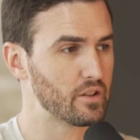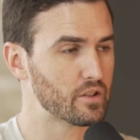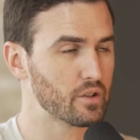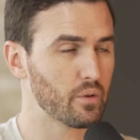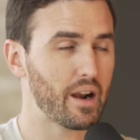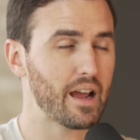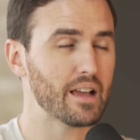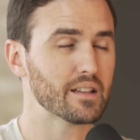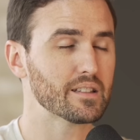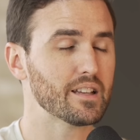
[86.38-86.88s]
And so
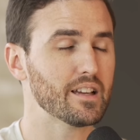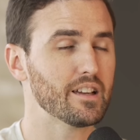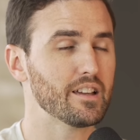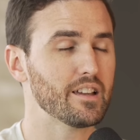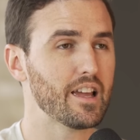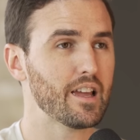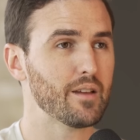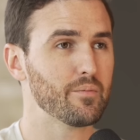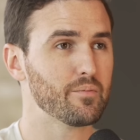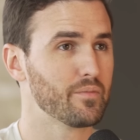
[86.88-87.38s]
when I
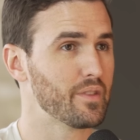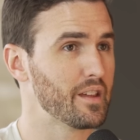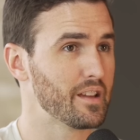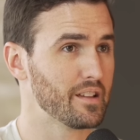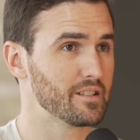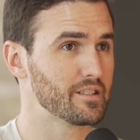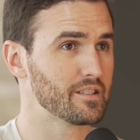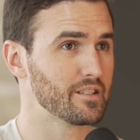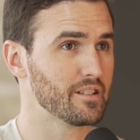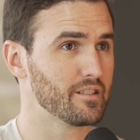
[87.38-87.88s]
say eight
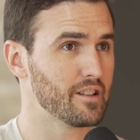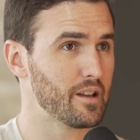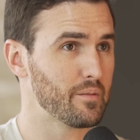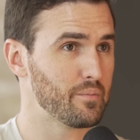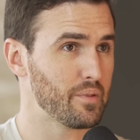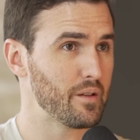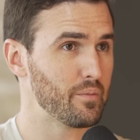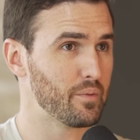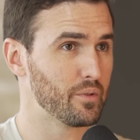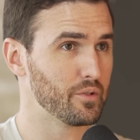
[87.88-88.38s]
things
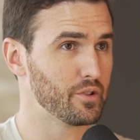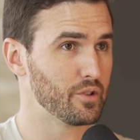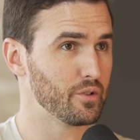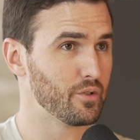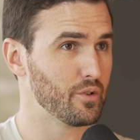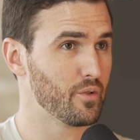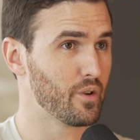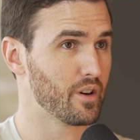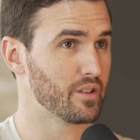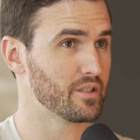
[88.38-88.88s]
that people do
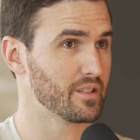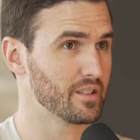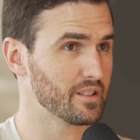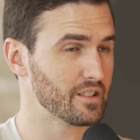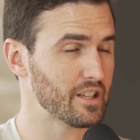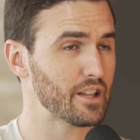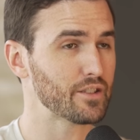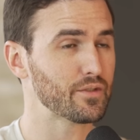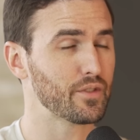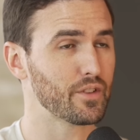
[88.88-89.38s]
who are
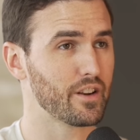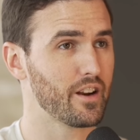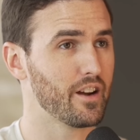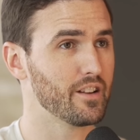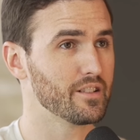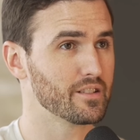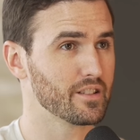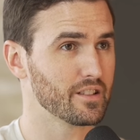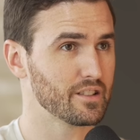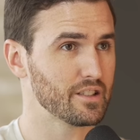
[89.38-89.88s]
successful that
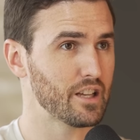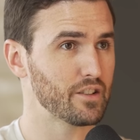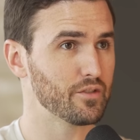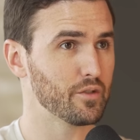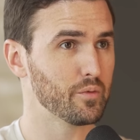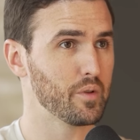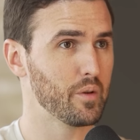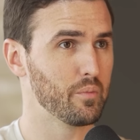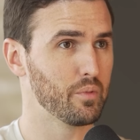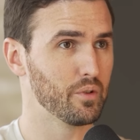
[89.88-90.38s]

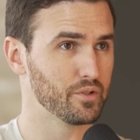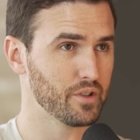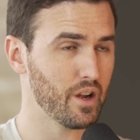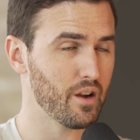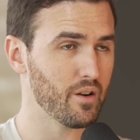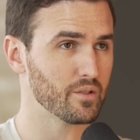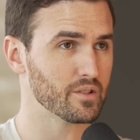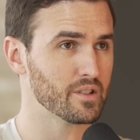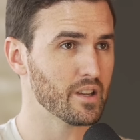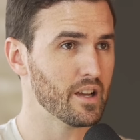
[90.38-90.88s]
unsuccessful people
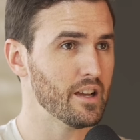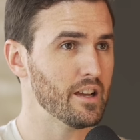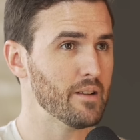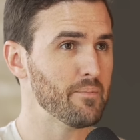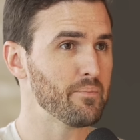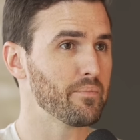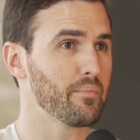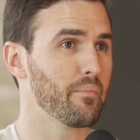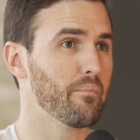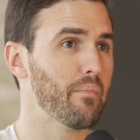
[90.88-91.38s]
don't,
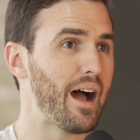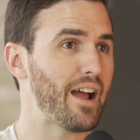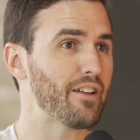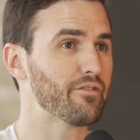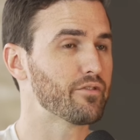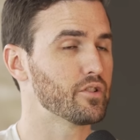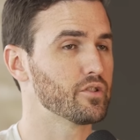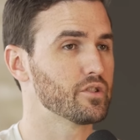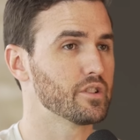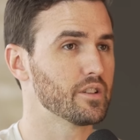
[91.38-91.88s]
my
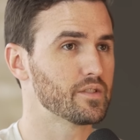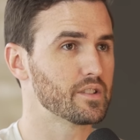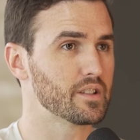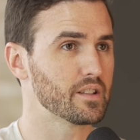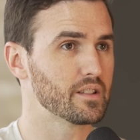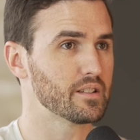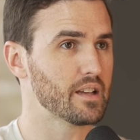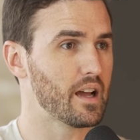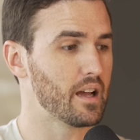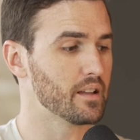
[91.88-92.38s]
version of
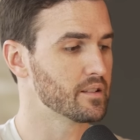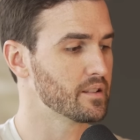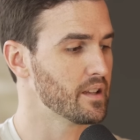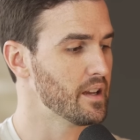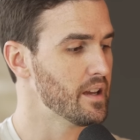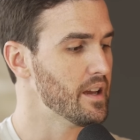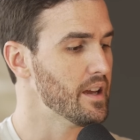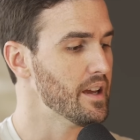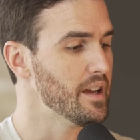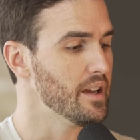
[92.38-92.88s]
success
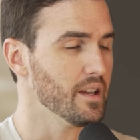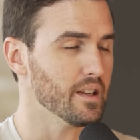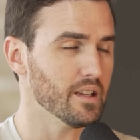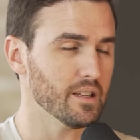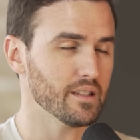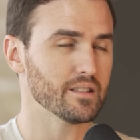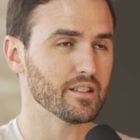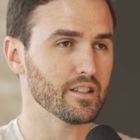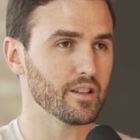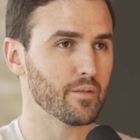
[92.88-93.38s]

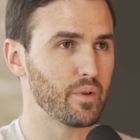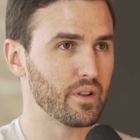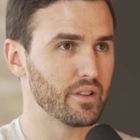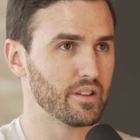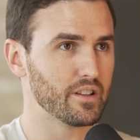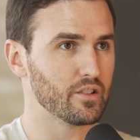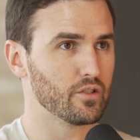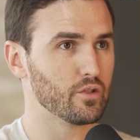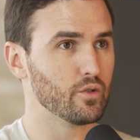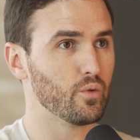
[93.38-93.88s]
is the
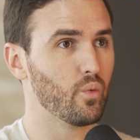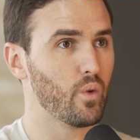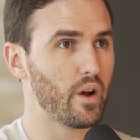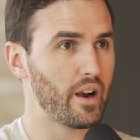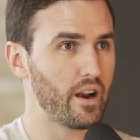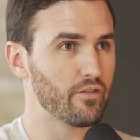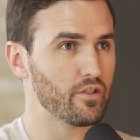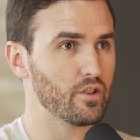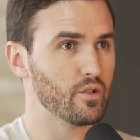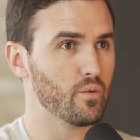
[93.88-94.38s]
ability to do
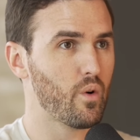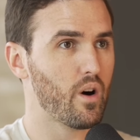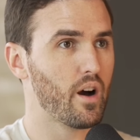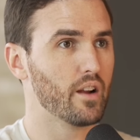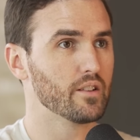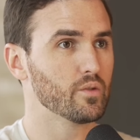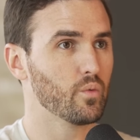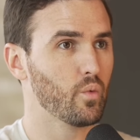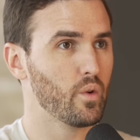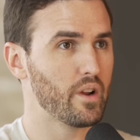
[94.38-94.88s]
whatever you
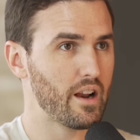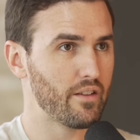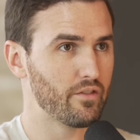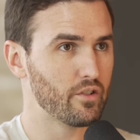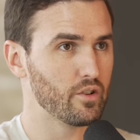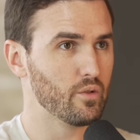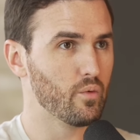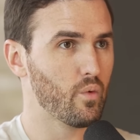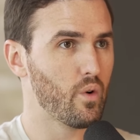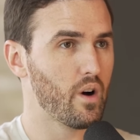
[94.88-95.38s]
want,
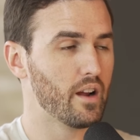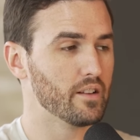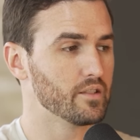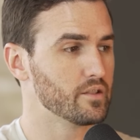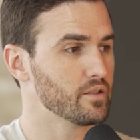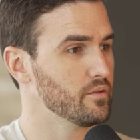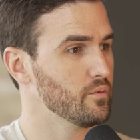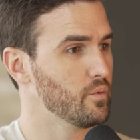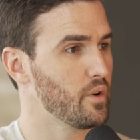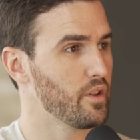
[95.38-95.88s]
whenever you
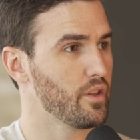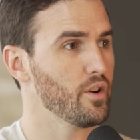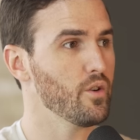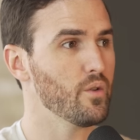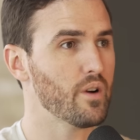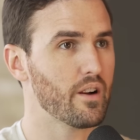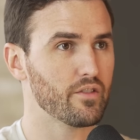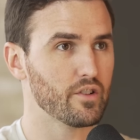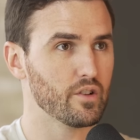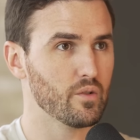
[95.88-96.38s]
want, with
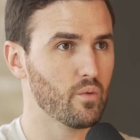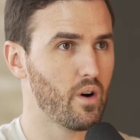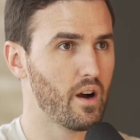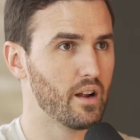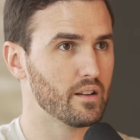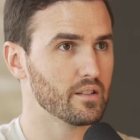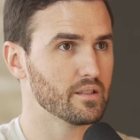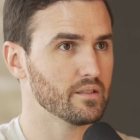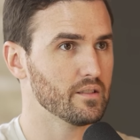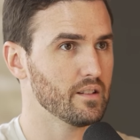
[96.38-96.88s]
whoever you
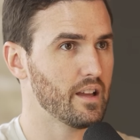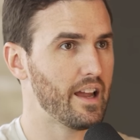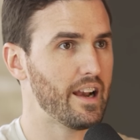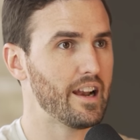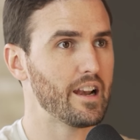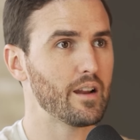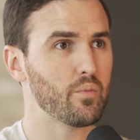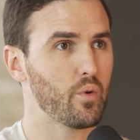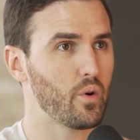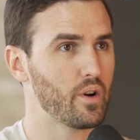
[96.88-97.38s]
want, at
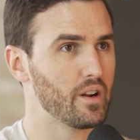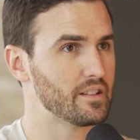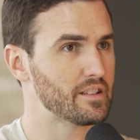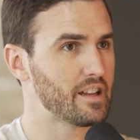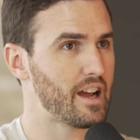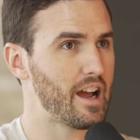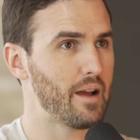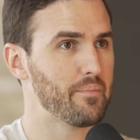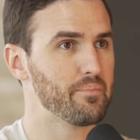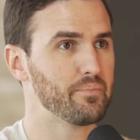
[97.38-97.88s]
any point in
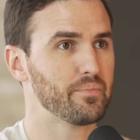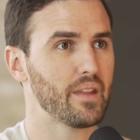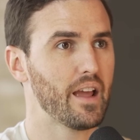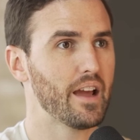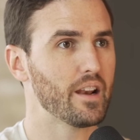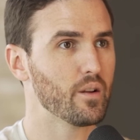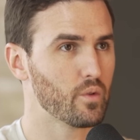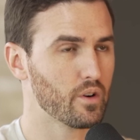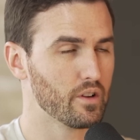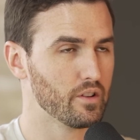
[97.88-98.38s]
time,
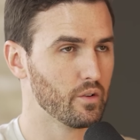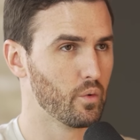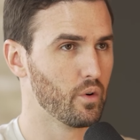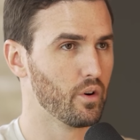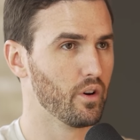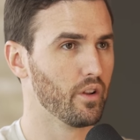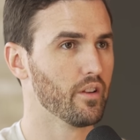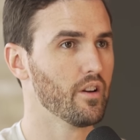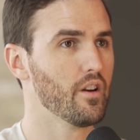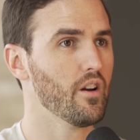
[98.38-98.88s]
anywhere in the
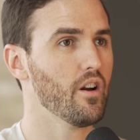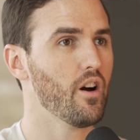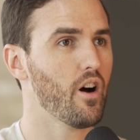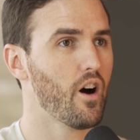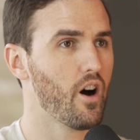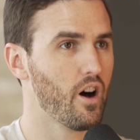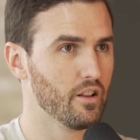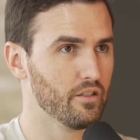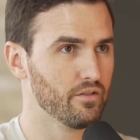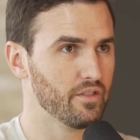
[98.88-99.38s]
world,
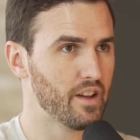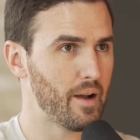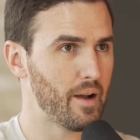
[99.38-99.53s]
all of